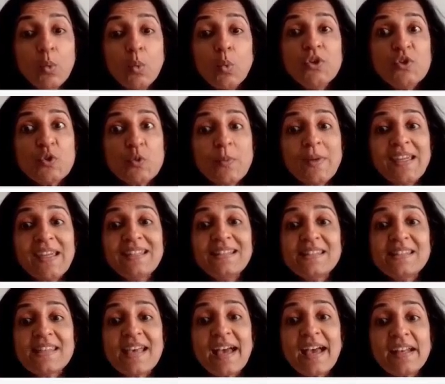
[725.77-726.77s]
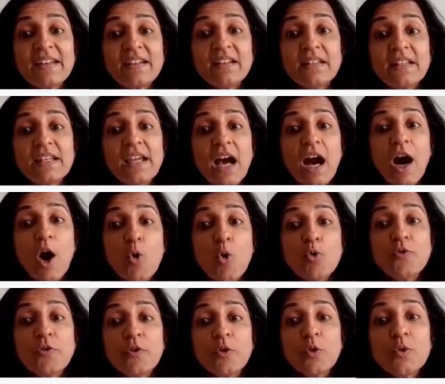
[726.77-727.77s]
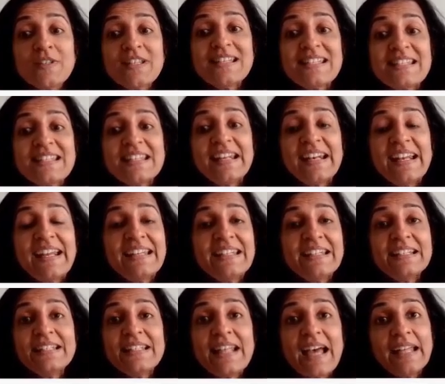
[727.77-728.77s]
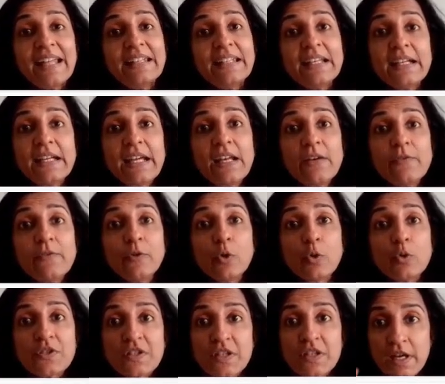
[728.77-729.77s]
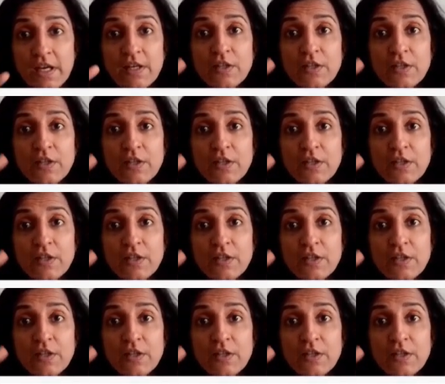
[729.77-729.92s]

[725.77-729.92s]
which means that the outflows is greater than the inflows.